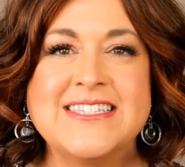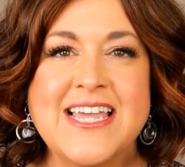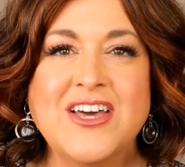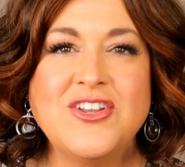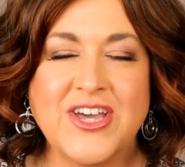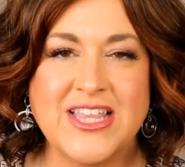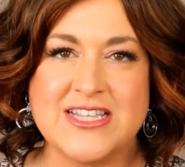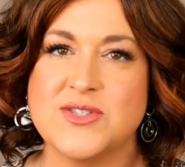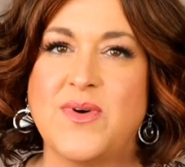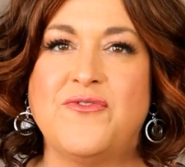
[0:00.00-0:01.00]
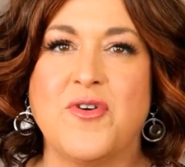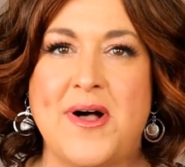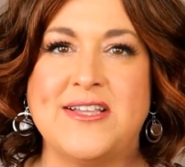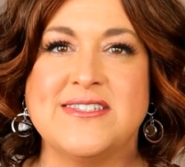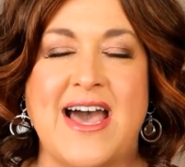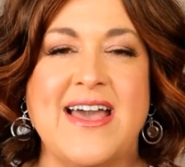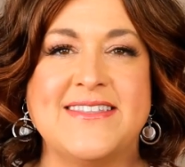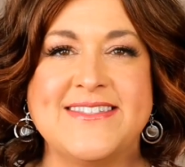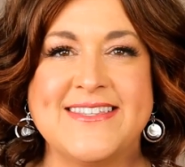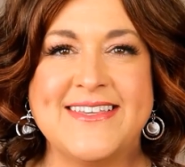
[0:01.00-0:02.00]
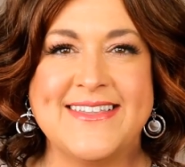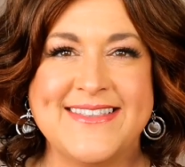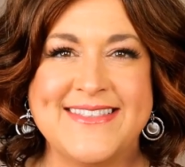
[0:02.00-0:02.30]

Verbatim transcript: let's take a look at this one from all sides.